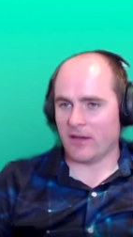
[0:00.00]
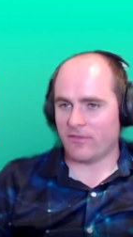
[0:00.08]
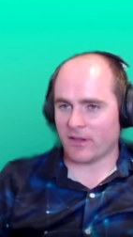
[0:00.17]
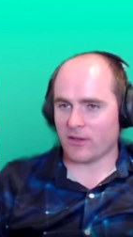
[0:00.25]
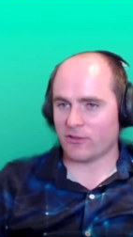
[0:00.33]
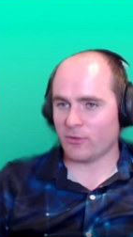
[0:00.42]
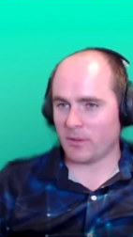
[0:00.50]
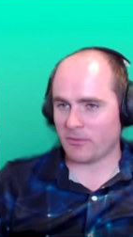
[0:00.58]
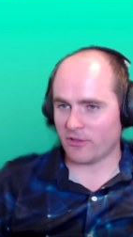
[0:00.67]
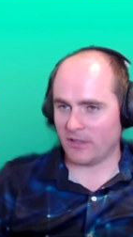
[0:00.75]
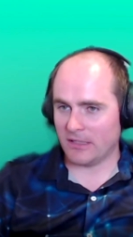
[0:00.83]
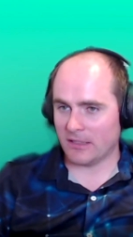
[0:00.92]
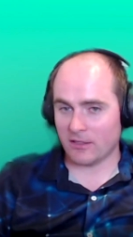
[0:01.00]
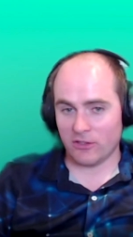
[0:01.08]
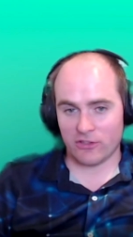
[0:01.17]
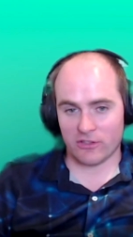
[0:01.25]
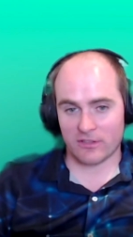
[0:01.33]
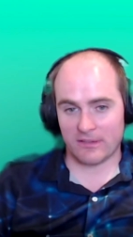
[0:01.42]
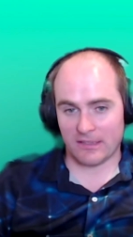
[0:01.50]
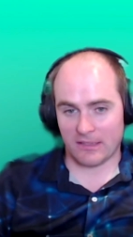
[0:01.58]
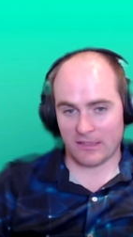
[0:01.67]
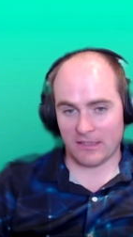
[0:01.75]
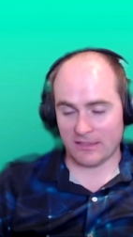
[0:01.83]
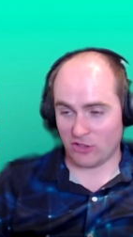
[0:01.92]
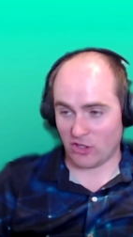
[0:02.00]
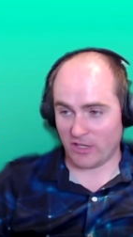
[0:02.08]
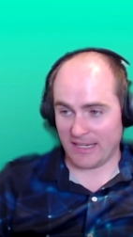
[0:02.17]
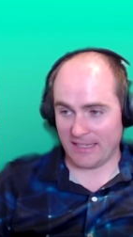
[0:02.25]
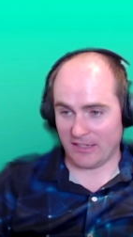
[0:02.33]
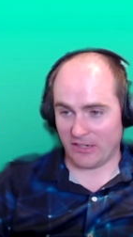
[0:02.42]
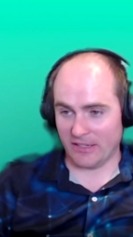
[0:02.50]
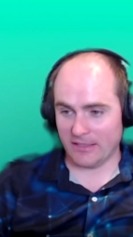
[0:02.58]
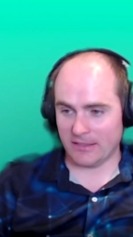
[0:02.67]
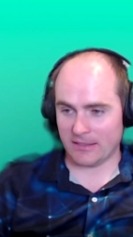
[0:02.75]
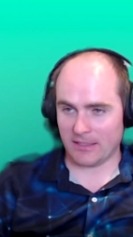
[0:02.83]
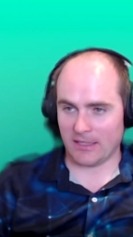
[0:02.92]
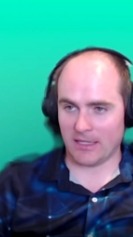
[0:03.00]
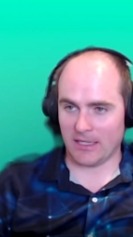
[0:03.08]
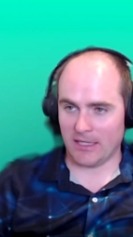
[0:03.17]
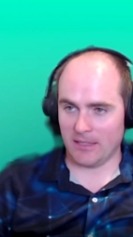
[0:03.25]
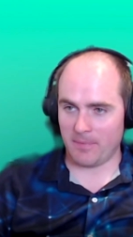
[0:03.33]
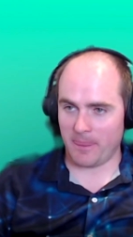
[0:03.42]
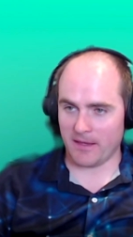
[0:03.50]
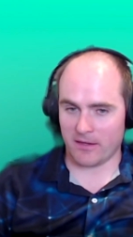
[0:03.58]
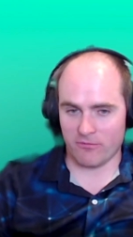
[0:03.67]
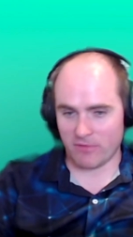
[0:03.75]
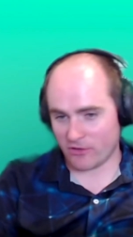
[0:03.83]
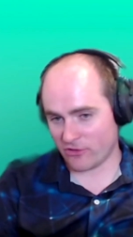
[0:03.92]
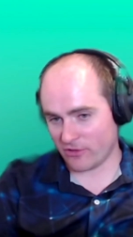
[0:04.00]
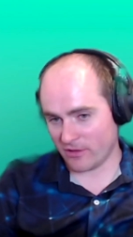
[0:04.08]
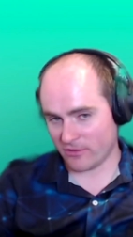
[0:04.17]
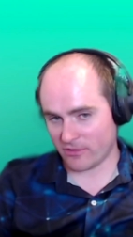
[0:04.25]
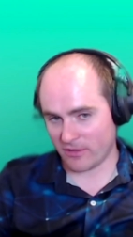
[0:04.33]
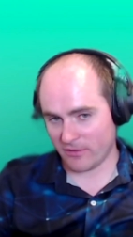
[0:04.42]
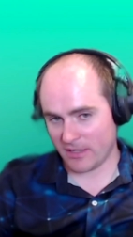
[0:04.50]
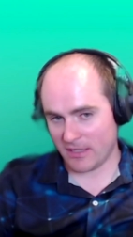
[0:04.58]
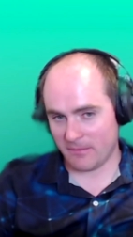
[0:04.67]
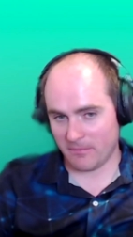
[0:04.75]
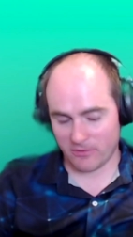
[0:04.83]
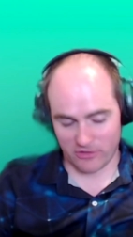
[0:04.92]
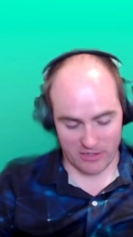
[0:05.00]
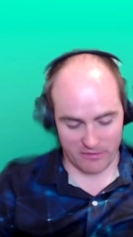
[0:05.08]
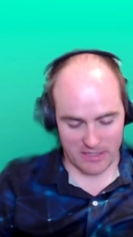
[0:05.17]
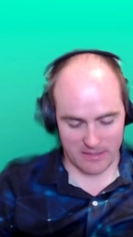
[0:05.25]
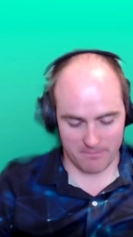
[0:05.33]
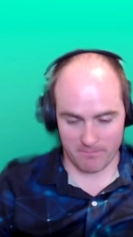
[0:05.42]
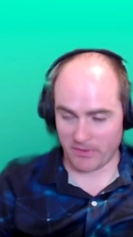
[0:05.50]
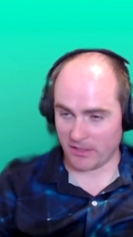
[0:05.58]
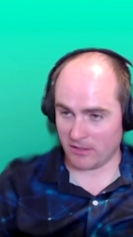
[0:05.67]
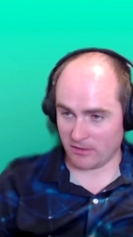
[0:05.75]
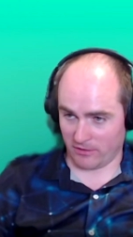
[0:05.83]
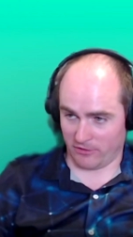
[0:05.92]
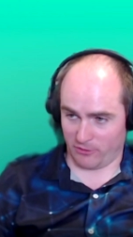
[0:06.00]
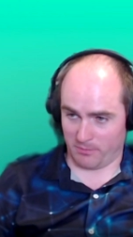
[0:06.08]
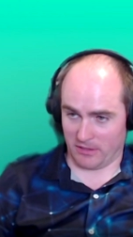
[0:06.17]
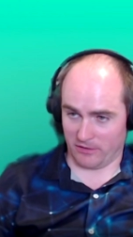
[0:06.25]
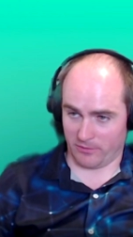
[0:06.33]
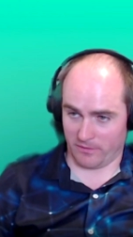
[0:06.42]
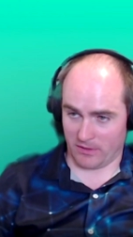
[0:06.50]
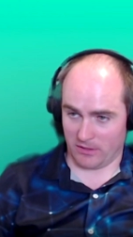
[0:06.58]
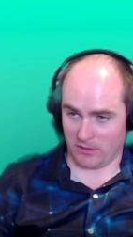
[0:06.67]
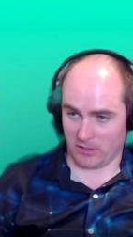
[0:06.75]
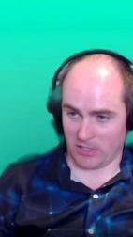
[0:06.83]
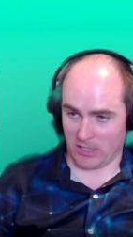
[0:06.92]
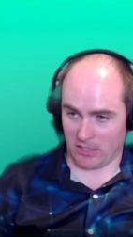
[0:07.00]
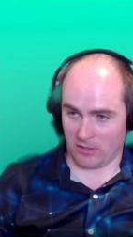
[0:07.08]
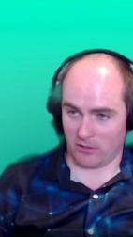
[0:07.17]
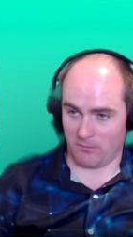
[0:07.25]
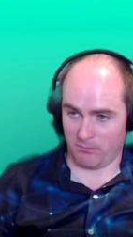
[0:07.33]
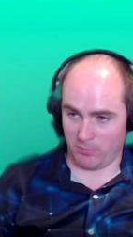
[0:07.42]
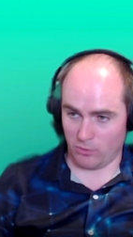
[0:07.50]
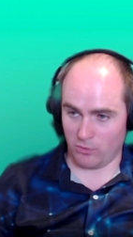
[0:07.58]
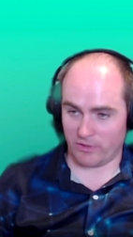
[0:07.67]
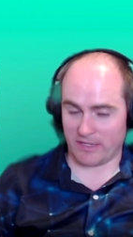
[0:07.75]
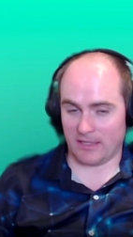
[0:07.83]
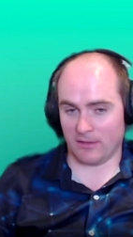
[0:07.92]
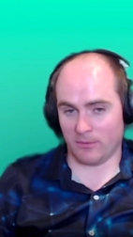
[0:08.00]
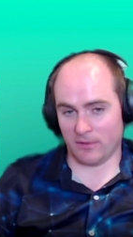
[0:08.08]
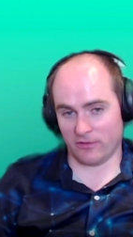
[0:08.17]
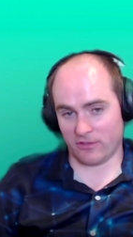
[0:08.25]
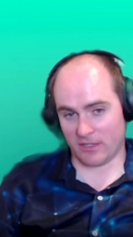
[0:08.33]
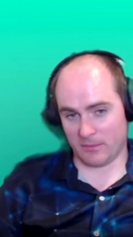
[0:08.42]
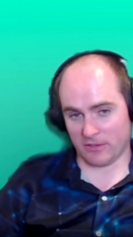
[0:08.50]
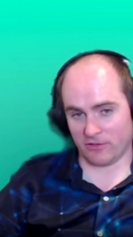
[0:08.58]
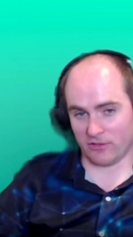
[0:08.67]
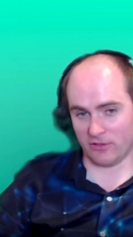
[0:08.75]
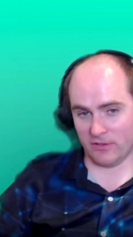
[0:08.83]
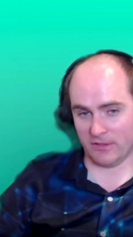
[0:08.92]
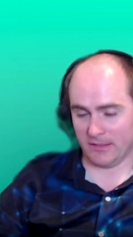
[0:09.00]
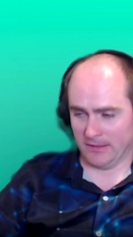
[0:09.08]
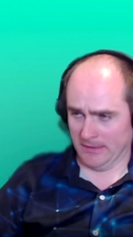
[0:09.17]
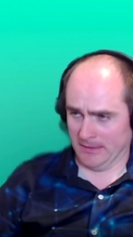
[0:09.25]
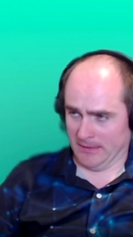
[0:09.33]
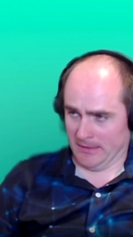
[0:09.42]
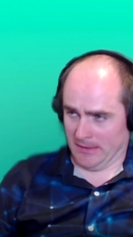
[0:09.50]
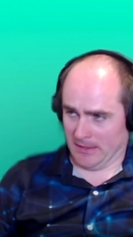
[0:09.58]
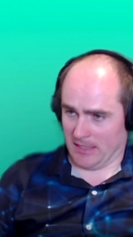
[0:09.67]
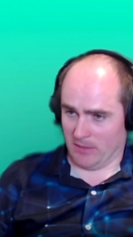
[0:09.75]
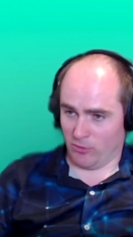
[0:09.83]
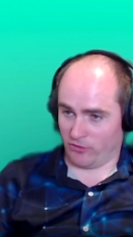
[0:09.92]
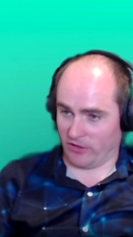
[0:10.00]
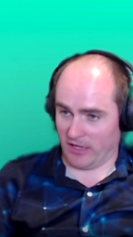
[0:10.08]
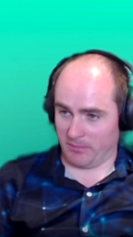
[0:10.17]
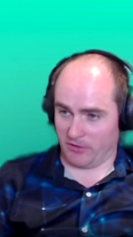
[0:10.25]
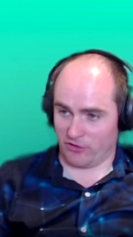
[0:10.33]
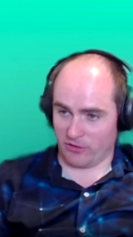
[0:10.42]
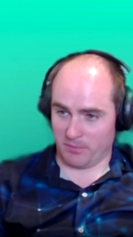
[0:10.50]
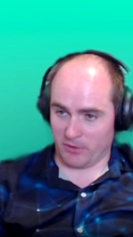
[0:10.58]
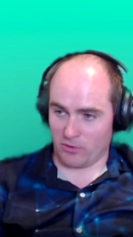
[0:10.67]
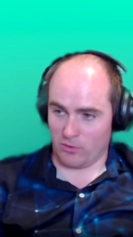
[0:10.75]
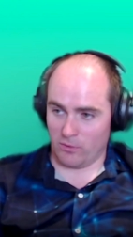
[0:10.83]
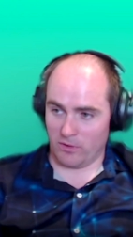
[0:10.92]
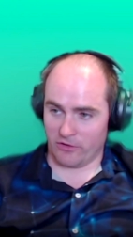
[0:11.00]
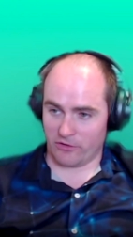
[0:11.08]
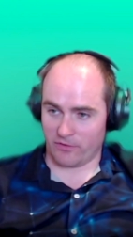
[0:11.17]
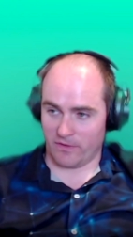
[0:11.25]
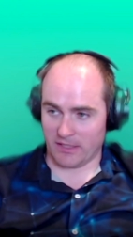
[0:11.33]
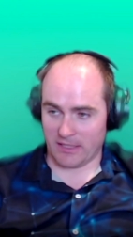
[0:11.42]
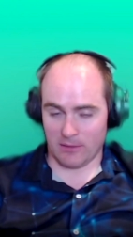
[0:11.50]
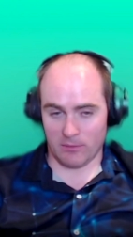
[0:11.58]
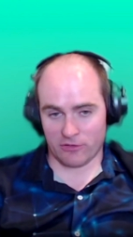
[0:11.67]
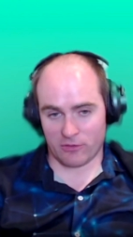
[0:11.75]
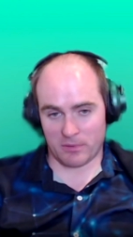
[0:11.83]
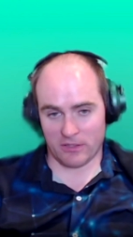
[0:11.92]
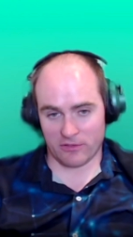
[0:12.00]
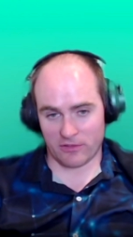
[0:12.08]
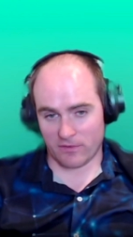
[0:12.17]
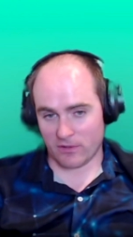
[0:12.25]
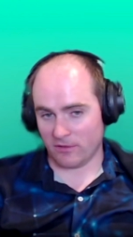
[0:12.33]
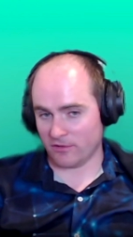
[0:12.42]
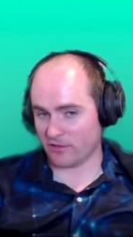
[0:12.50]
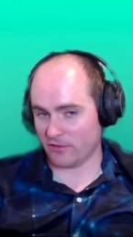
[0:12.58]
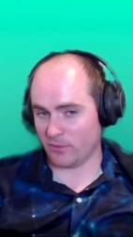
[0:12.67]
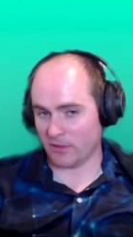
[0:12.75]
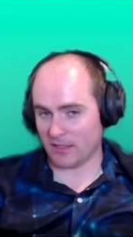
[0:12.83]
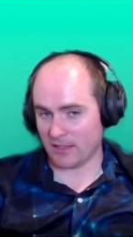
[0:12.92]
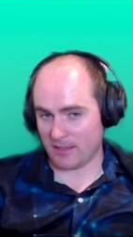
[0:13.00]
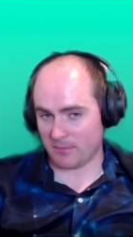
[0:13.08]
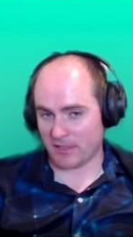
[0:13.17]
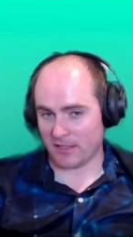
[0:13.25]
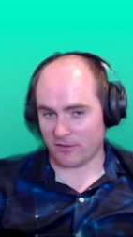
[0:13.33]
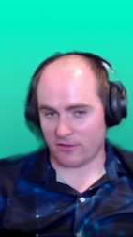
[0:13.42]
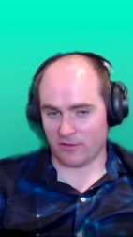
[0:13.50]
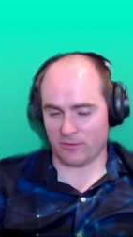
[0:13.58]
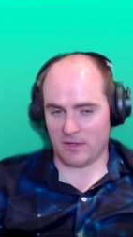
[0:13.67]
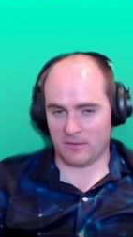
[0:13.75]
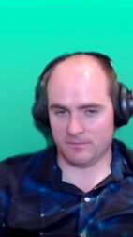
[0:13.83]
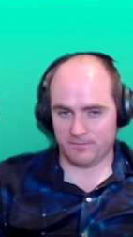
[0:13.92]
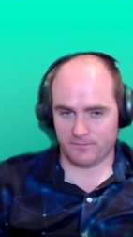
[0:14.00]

if they go to the website gluedog.ai, they can register the CRM, they can look at the suppliers we've got on board and the ones coming soon. And we're also happy to jump on a call and just find out what suppliers they've got and see if we can get them connected as well.